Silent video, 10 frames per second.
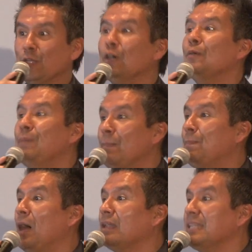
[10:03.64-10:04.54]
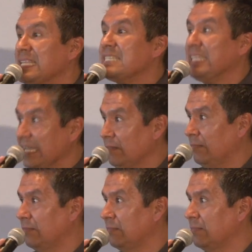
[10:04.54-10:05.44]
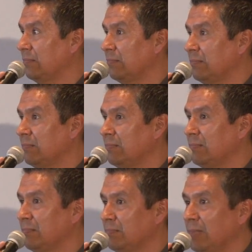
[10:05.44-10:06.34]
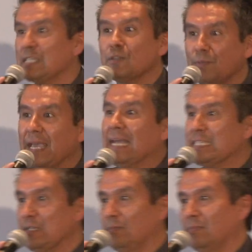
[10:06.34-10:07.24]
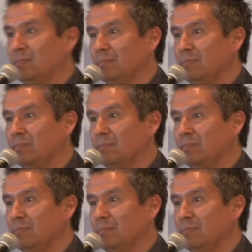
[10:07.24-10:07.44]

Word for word: tohpe pon nesien. That's what we ask them.